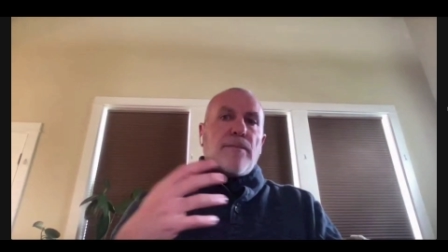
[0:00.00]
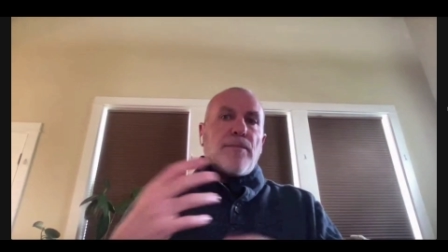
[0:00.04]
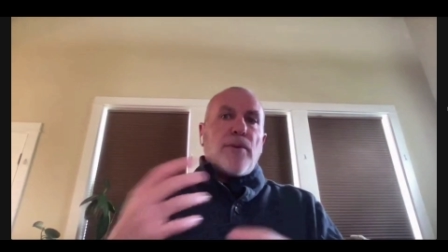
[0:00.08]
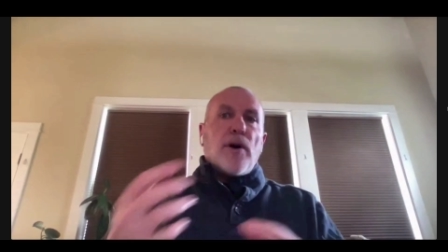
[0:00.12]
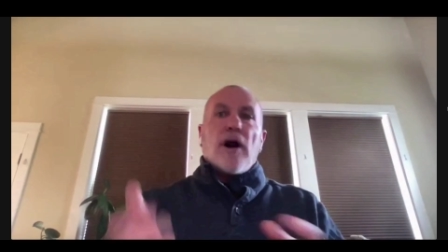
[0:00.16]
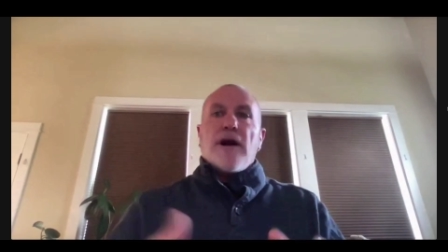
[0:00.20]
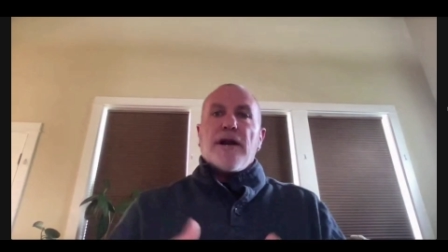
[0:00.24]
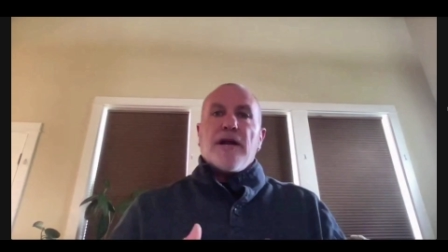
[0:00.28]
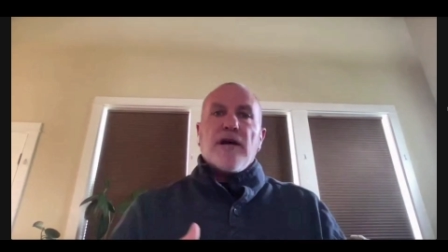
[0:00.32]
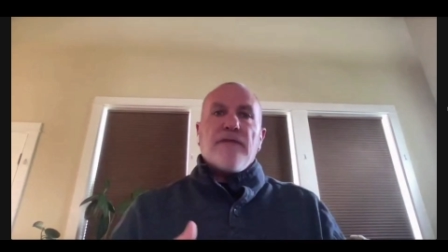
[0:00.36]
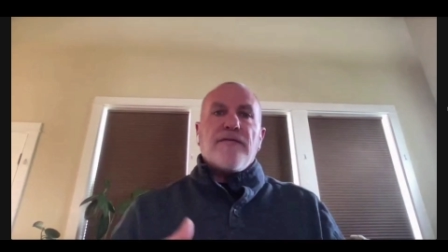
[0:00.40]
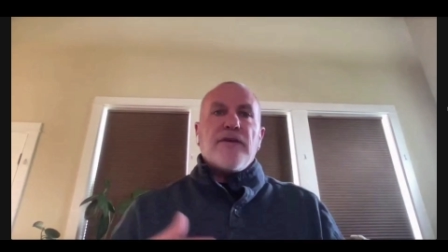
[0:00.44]

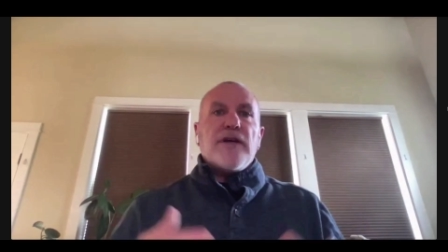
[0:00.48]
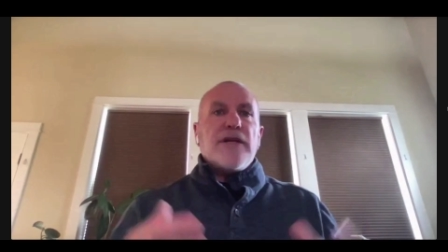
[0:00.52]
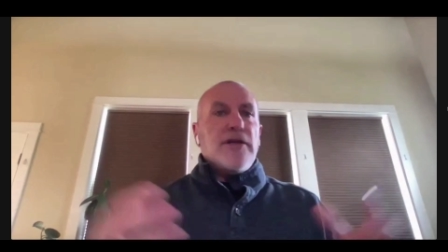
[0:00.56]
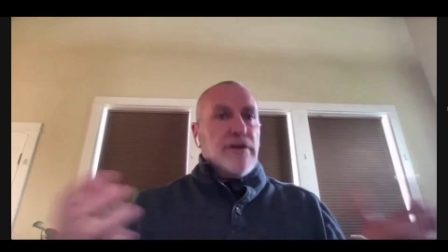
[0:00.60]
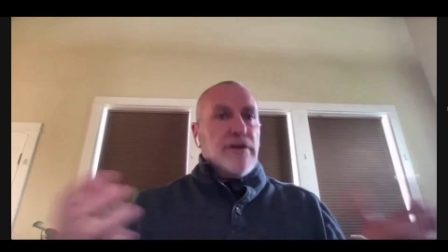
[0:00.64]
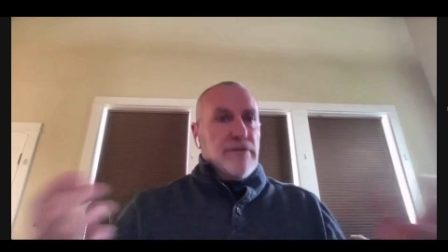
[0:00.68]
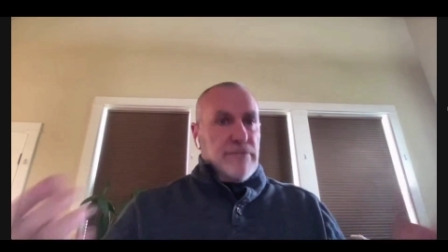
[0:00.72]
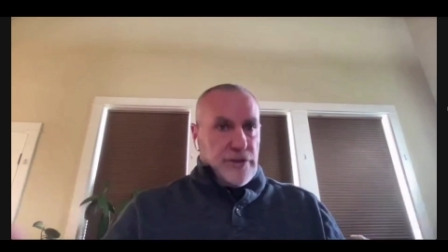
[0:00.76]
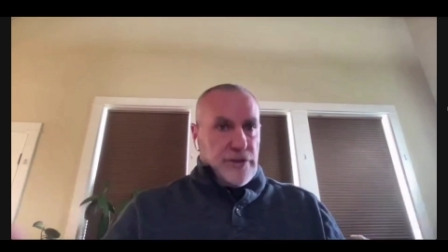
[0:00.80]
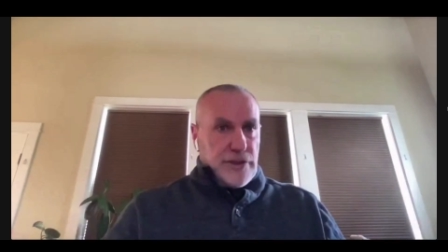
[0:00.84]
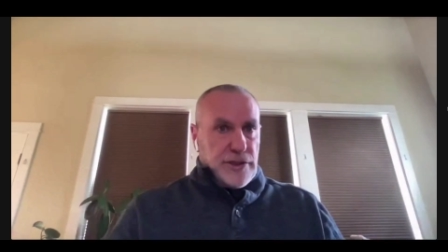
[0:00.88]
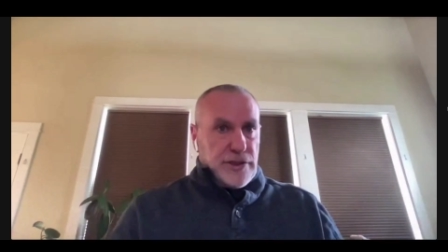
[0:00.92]
part of
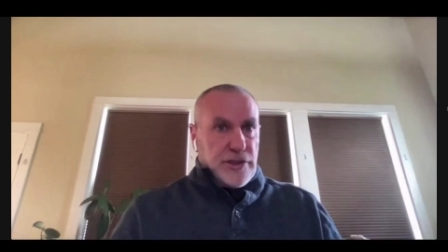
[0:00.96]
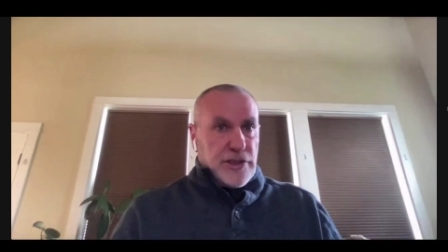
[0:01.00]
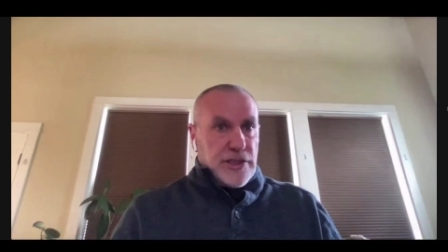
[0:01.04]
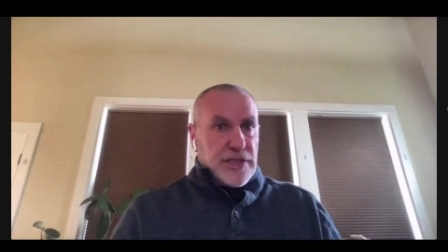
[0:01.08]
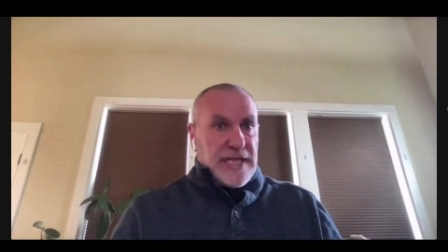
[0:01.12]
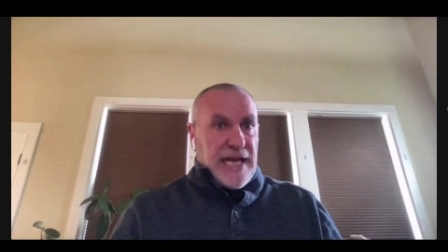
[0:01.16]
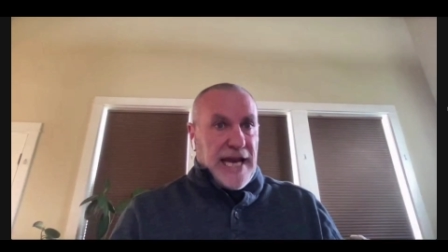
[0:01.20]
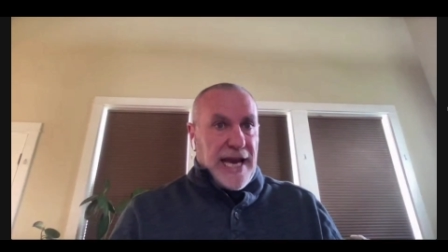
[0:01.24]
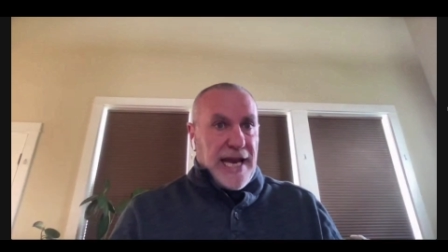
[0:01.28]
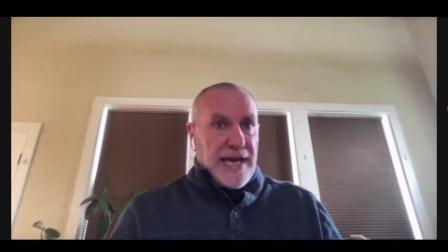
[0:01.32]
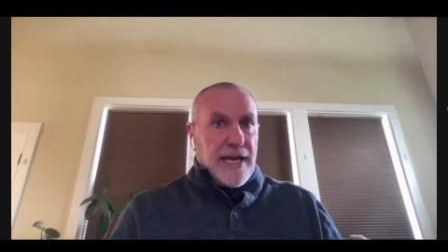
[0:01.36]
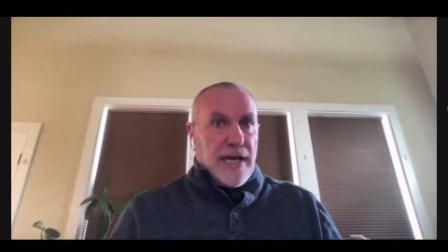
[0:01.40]
it,
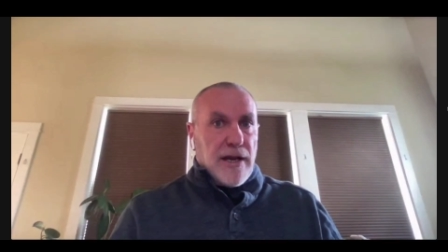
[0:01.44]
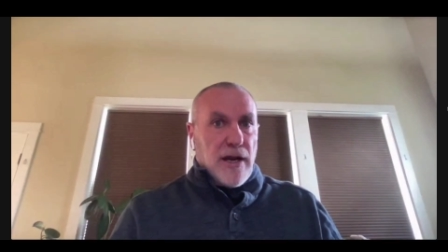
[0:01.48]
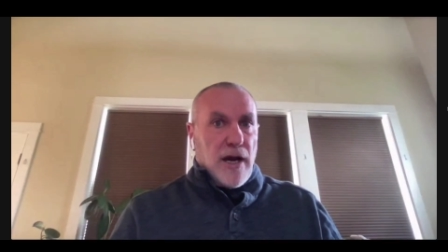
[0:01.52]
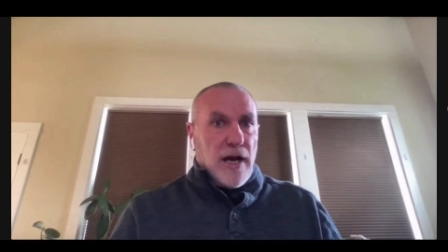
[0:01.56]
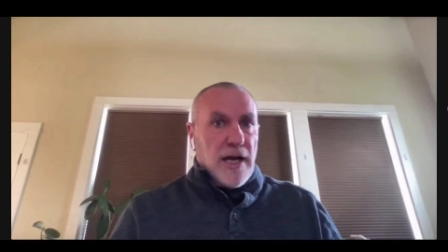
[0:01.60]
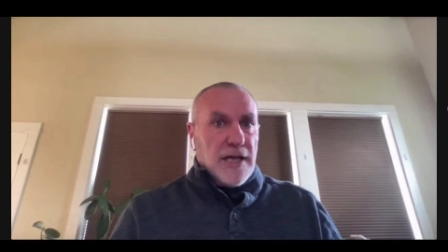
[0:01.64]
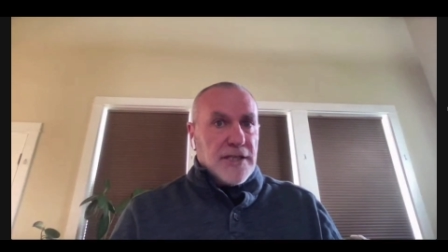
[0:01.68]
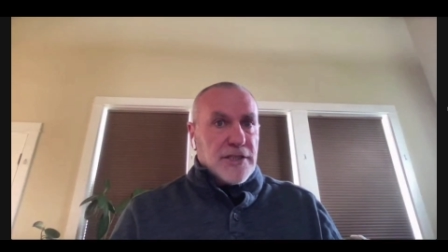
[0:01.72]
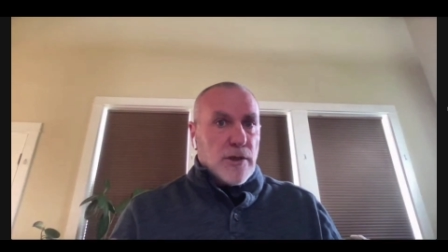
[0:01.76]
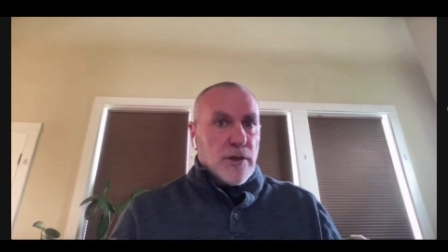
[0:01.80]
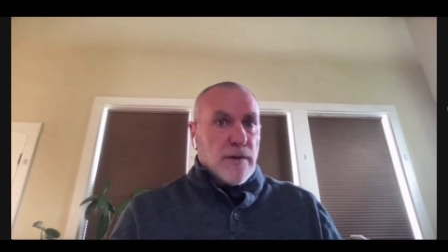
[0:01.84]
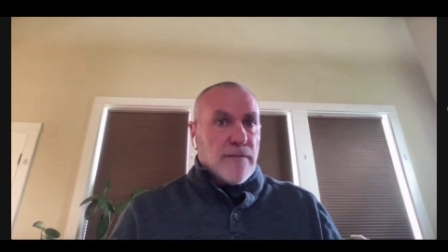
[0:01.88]
just hanging
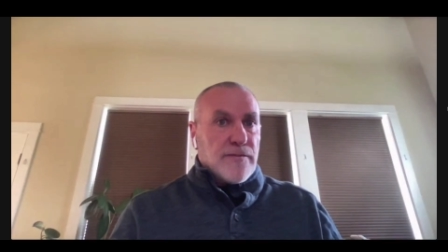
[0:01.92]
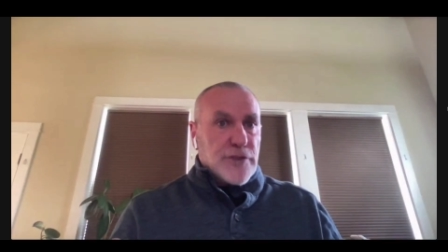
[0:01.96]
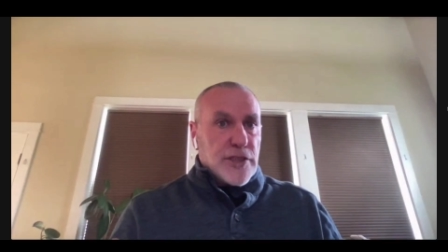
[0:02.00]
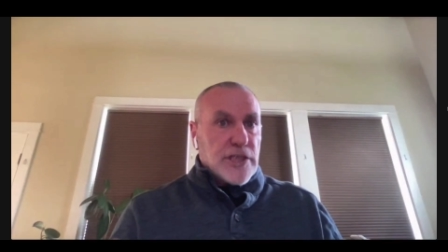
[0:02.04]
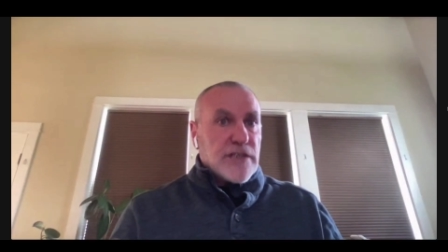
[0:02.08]
on to him.